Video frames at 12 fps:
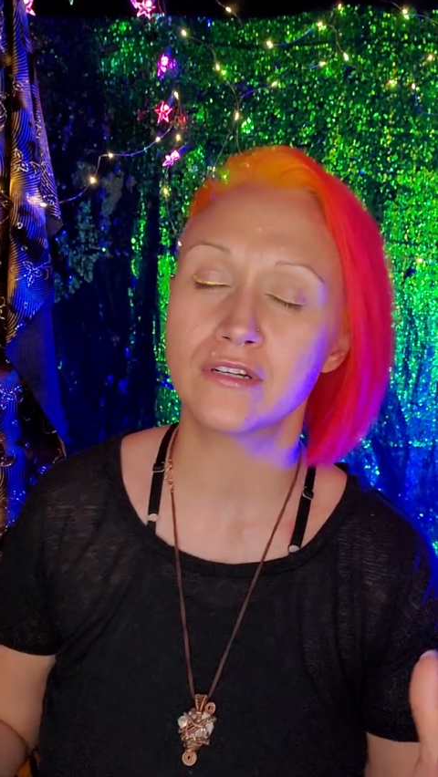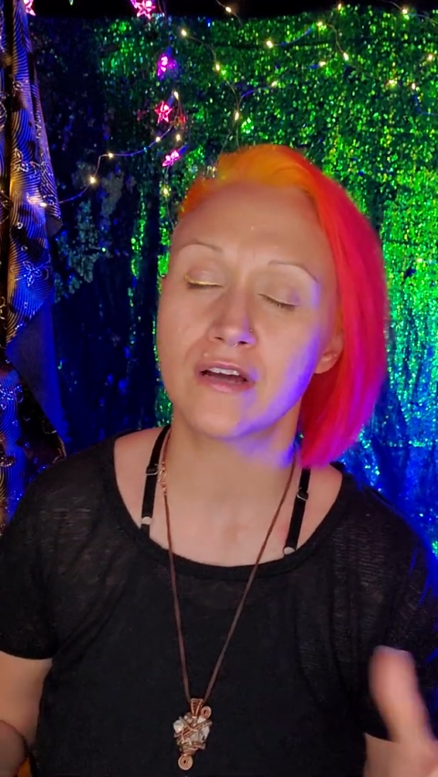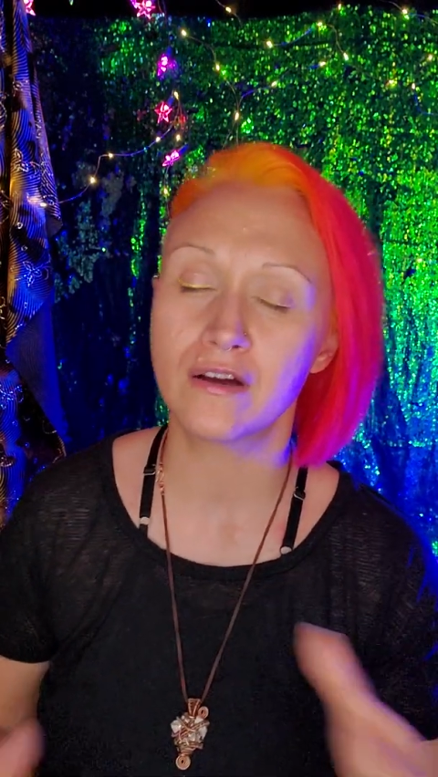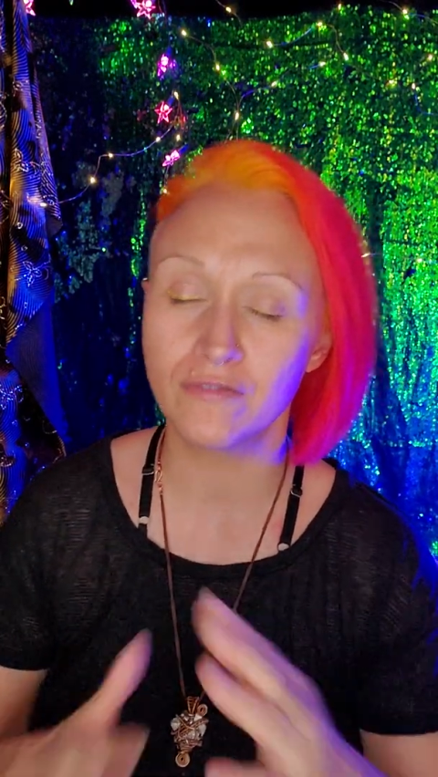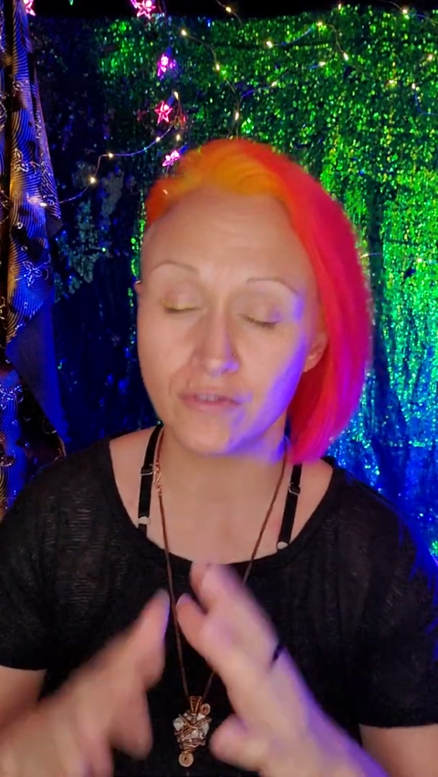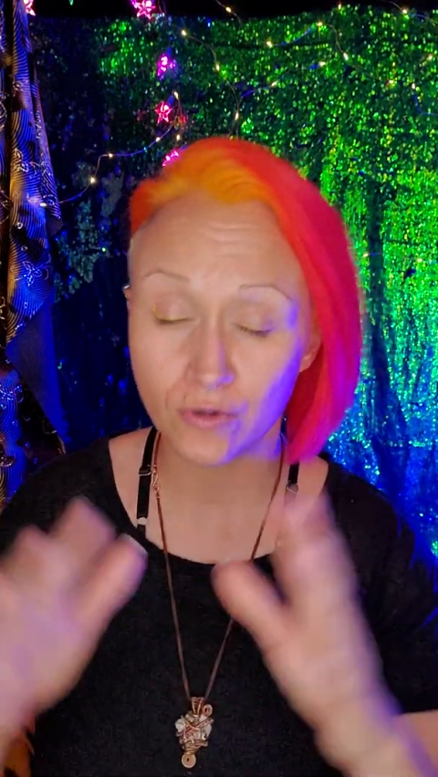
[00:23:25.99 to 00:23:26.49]

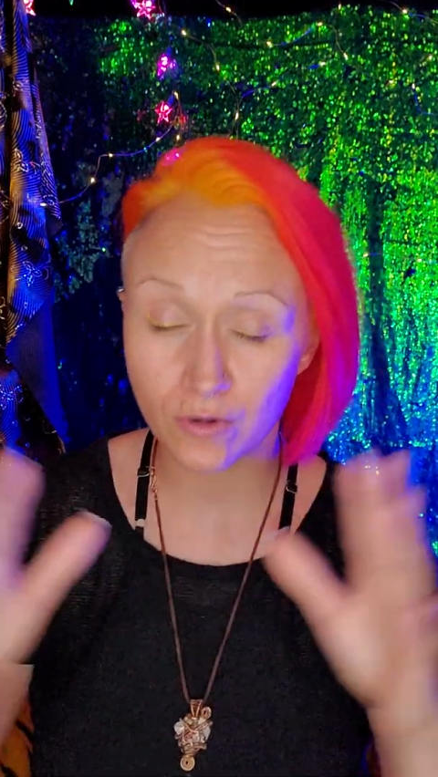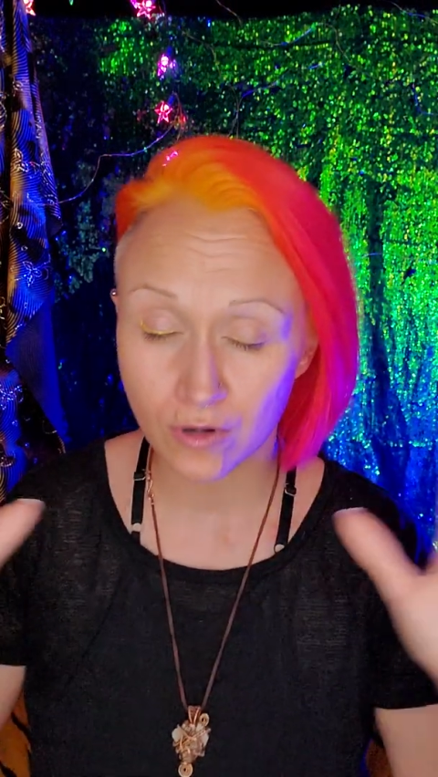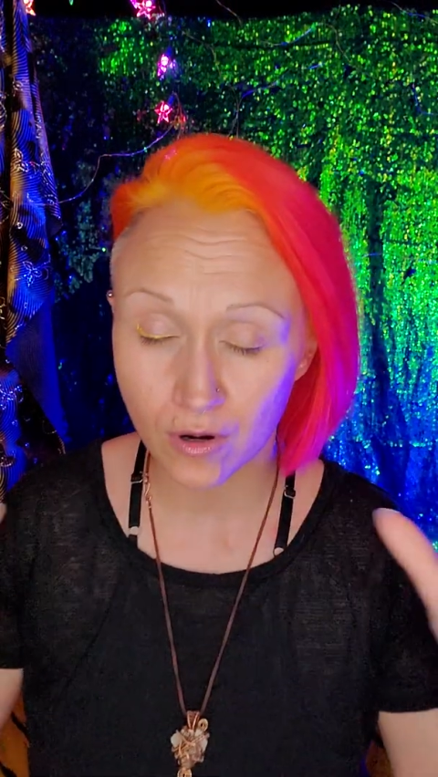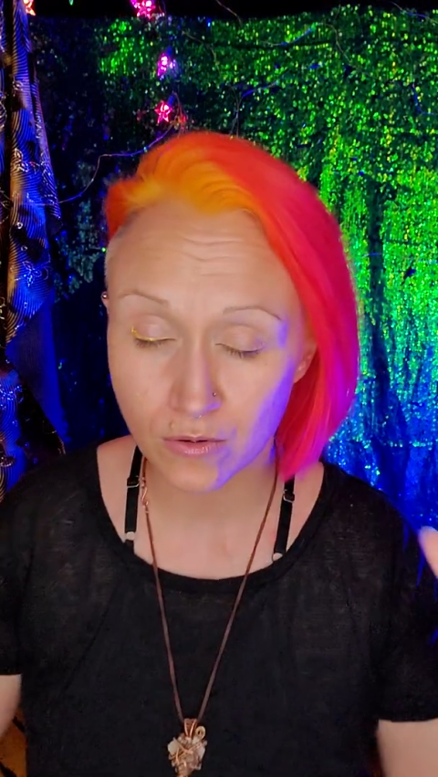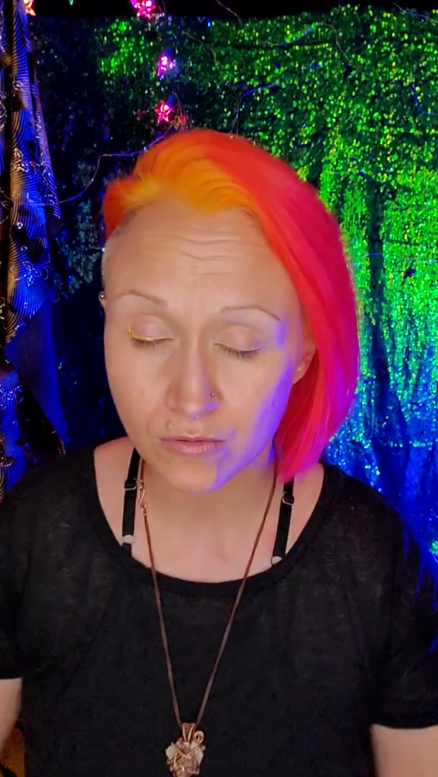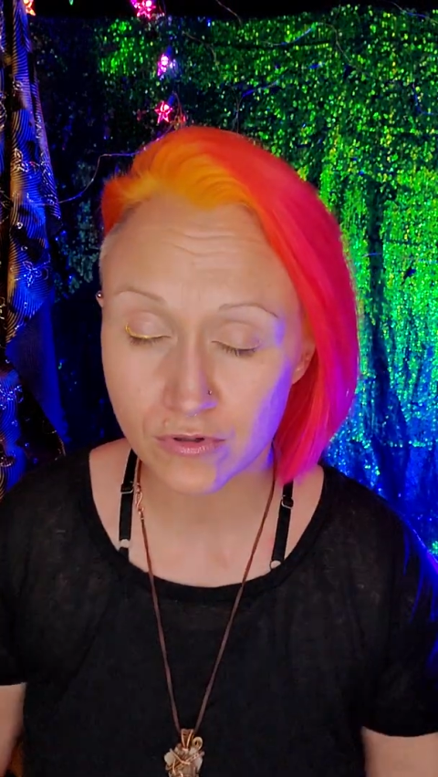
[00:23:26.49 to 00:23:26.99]
of your
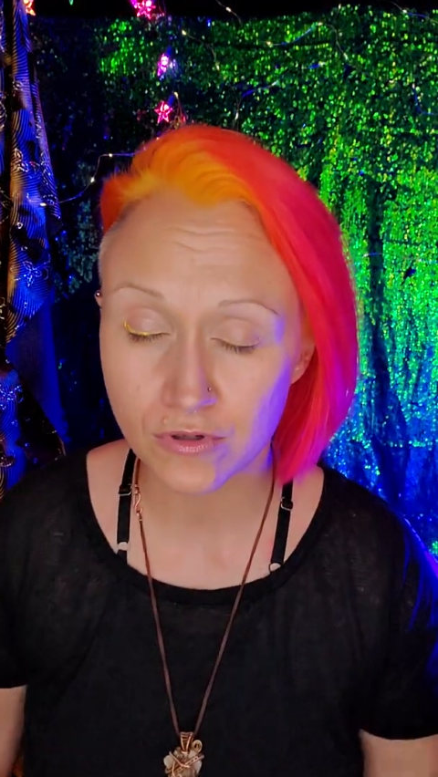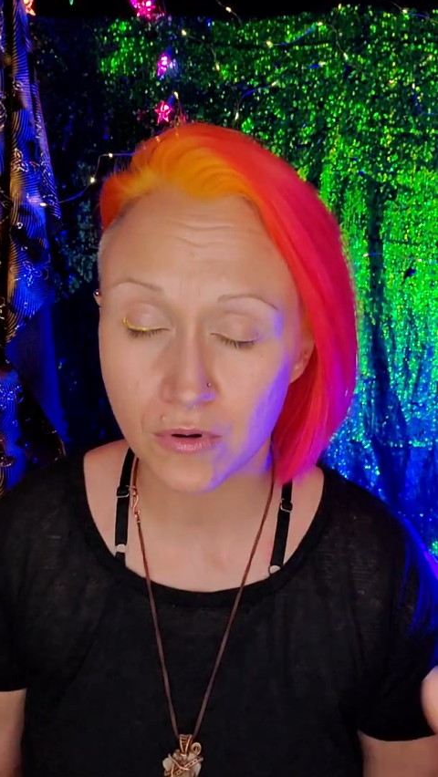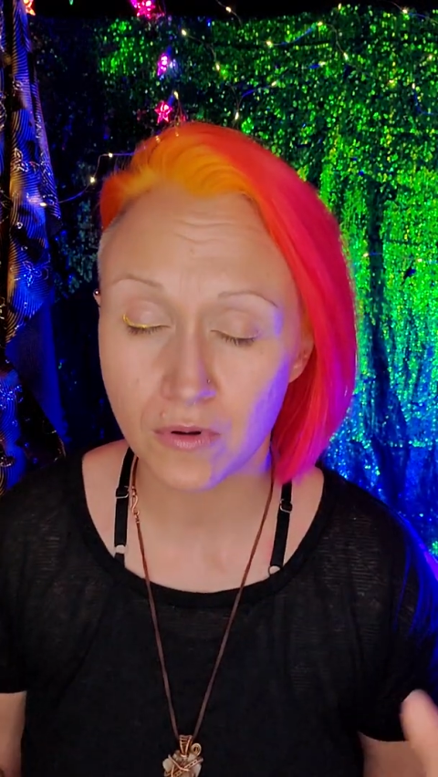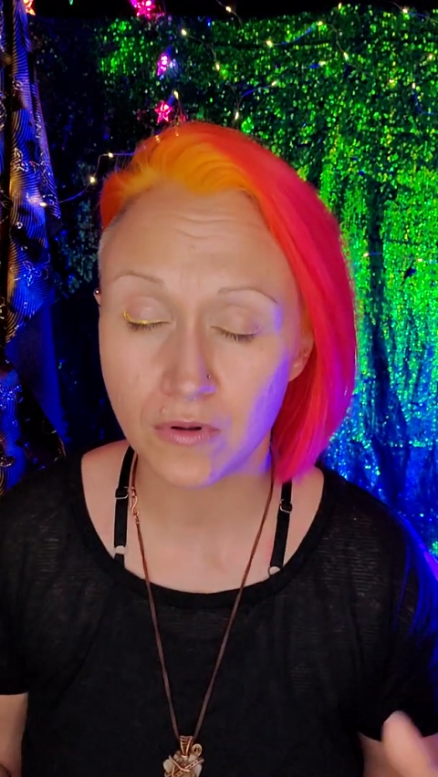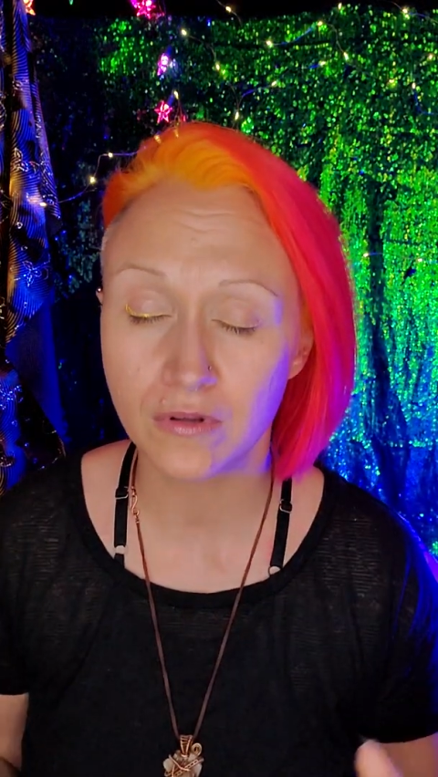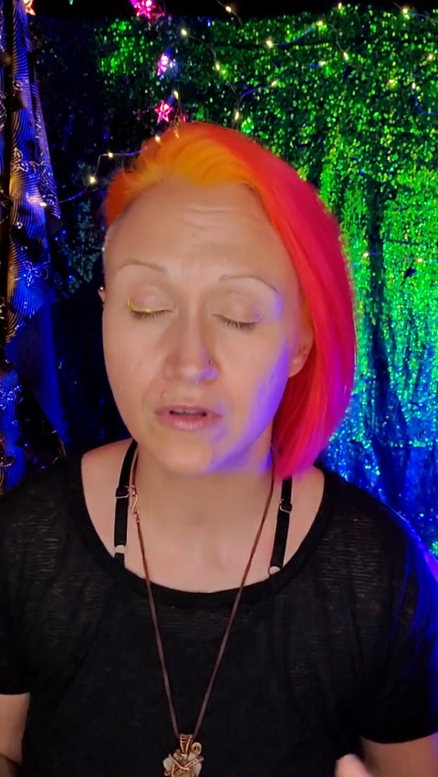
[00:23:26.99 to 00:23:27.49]
own
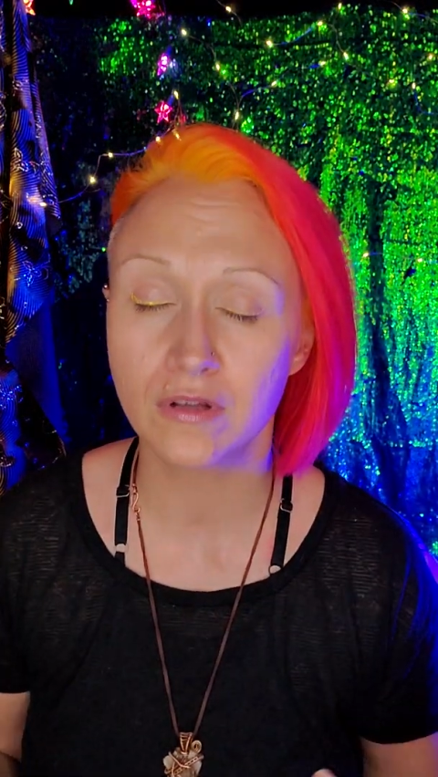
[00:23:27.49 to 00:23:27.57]
soul,